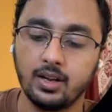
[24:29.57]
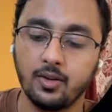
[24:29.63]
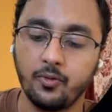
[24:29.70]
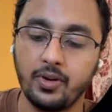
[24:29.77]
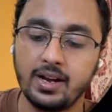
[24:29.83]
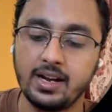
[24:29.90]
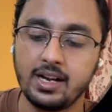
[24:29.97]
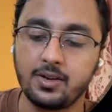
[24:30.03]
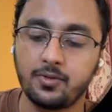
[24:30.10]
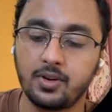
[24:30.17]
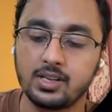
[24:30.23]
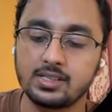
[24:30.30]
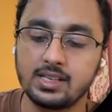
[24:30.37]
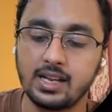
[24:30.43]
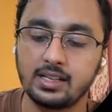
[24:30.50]
when it
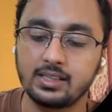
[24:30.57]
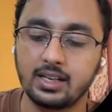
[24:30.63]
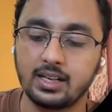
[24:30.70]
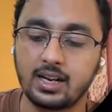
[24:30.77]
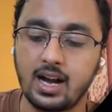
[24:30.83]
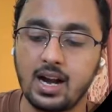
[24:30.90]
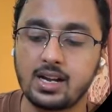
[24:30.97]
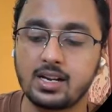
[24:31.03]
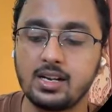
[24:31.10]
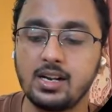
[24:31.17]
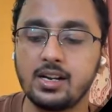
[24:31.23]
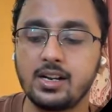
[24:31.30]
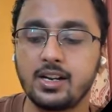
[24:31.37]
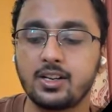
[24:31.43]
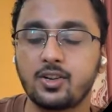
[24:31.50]
was like the cart
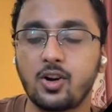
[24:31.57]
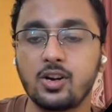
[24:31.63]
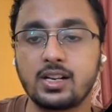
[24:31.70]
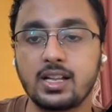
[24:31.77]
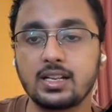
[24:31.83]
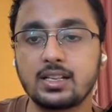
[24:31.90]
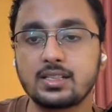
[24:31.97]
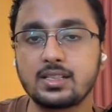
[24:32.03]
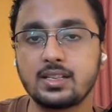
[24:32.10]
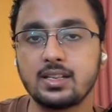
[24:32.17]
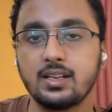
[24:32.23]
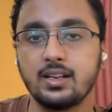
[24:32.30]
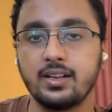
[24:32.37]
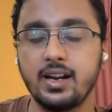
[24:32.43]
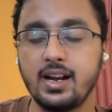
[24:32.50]
related context,
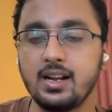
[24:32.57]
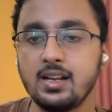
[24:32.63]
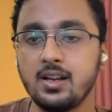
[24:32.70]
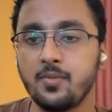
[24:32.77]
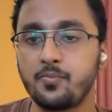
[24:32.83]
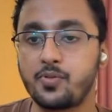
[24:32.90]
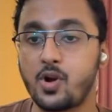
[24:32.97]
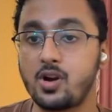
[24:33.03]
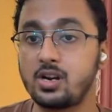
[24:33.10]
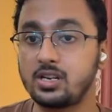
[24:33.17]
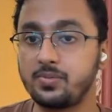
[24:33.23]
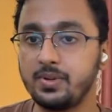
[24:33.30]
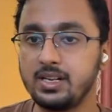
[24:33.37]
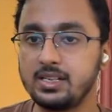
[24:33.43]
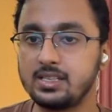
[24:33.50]
right, product
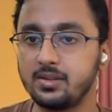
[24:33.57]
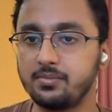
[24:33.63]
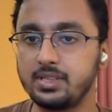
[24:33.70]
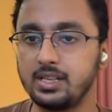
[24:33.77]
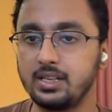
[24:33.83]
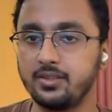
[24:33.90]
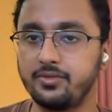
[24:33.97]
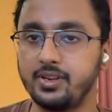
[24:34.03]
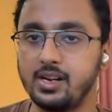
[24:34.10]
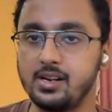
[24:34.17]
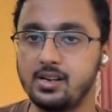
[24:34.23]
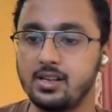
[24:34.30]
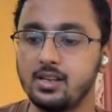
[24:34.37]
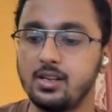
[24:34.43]
means something different.